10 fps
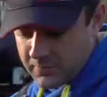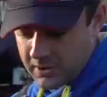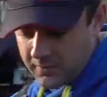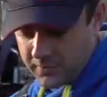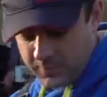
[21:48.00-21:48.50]

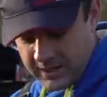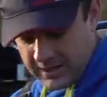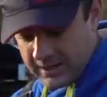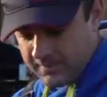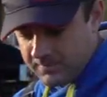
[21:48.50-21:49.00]
of the
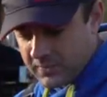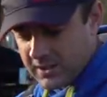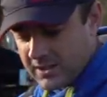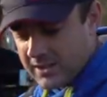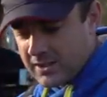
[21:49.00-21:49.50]
beetling.
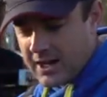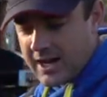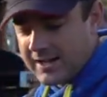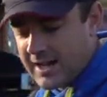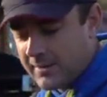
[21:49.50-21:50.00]

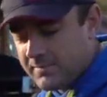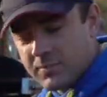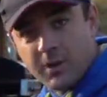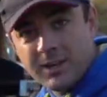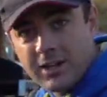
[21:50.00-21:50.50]
That now,
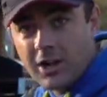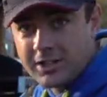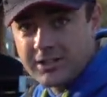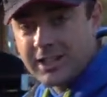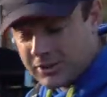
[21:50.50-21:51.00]
I mean, I
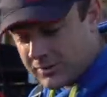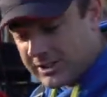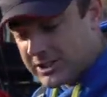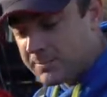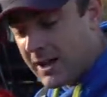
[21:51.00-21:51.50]
can literally
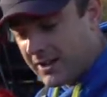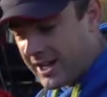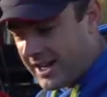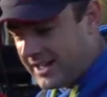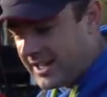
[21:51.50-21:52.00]
smell
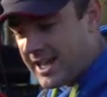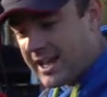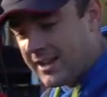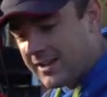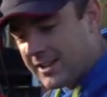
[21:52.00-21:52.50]
that in the
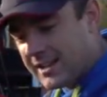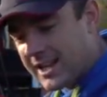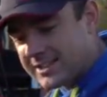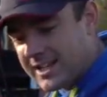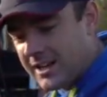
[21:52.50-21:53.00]
air.
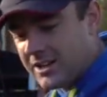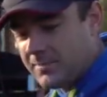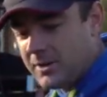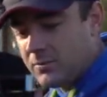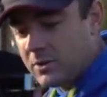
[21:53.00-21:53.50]
That's now gonna
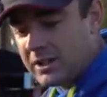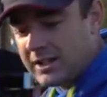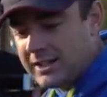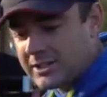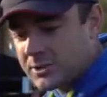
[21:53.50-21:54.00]
be
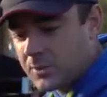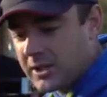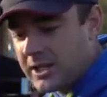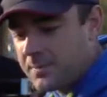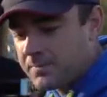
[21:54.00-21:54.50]
really
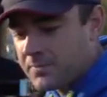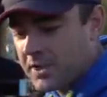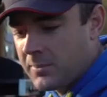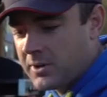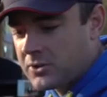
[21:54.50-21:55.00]
sweet.
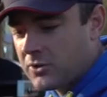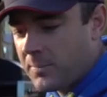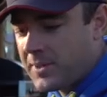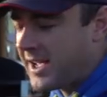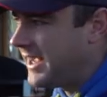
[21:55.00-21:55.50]
And when I
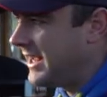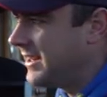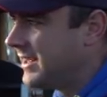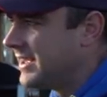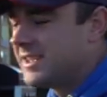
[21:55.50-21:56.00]
drop that
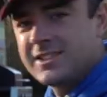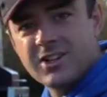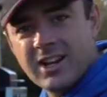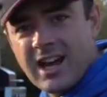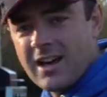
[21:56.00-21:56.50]
in, it's
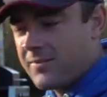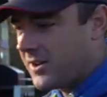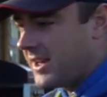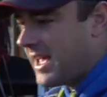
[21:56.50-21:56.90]
gonna have an